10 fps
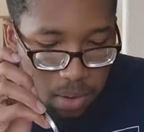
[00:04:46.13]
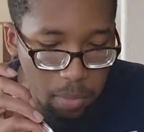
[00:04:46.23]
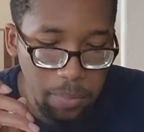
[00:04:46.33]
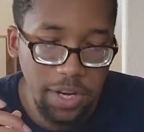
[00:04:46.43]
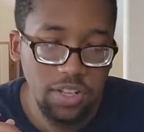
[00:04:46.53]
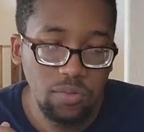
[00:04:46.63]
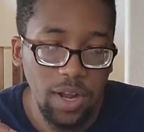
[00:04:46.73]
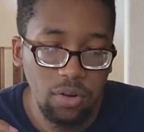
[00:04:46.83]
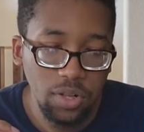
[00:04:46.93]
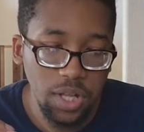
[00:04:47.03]
Maybe that's why I
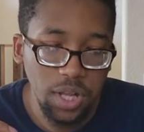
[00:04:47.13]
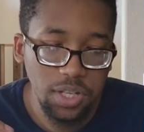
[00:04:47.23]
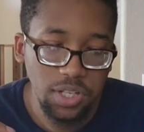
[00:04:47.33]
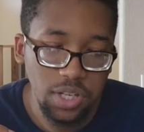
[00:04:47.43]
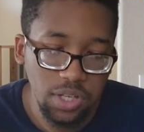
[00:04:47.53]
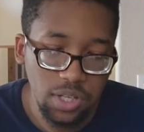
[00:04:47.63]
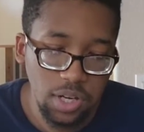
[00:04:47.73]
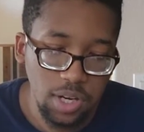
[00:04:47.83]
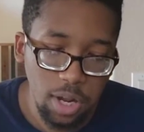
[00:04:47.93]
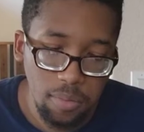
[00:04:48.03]
don't get quesadillas
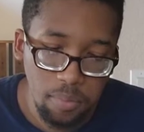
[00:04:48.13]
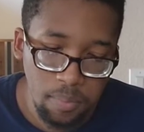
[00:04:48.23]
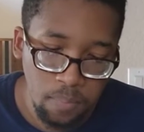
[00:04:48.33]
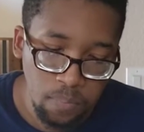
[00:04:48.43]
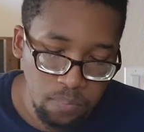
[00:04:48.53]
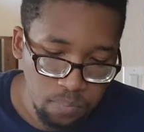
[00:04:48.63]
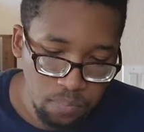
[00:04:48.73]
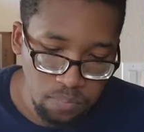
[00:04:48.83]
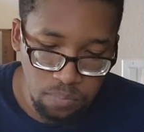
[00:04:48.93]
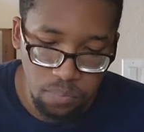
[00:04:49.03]
like that.
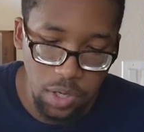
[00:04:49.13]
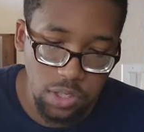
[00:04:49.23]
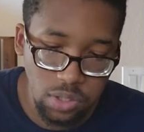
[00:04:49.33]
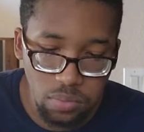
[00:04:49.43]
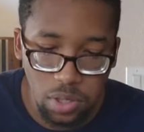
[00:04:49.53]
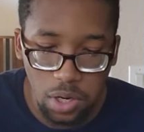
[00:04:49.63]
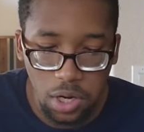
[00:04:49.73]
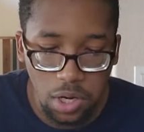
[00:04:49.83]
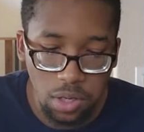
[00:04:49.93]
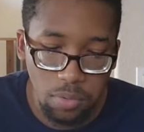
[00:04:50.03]
I just figured,
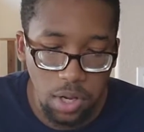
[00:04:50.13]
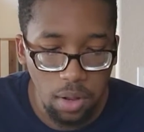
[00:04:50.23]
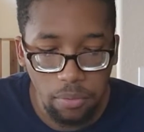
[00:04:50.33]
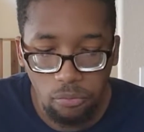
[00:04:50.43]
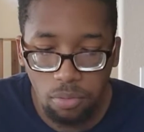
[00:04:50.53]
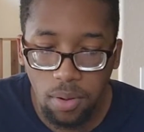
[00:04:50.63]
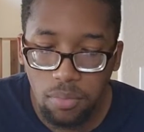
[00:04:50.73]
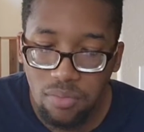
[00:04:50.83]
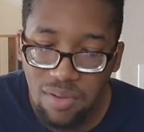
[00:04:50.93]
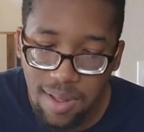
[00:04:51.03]
hey, let me have it for my
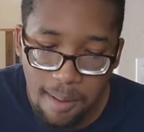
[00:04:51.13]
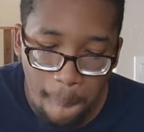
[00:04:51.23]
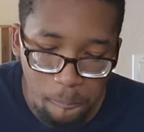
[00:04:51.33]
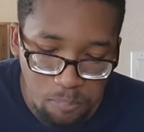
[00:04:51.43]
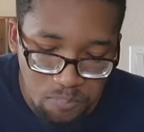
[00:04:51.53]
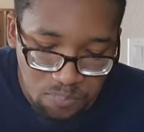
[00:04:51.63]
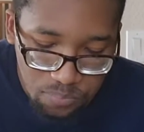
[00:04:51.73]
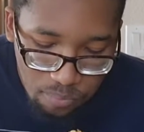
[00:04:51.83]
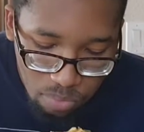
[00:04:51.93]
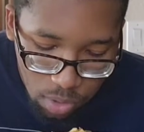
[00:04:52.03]
mukbang.
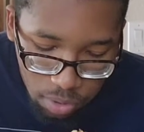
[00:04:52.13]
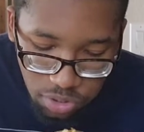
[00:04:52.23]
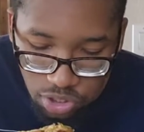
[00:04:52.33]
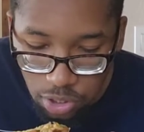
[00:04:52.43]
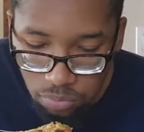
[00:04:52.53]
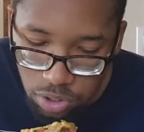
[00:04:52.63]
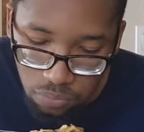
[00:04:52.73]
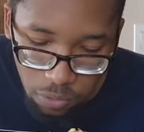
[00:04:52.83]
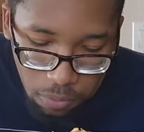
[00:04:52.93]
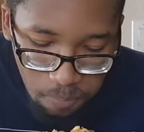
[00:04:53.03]
Because it's something
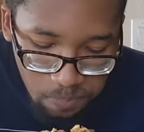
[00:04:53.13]
different.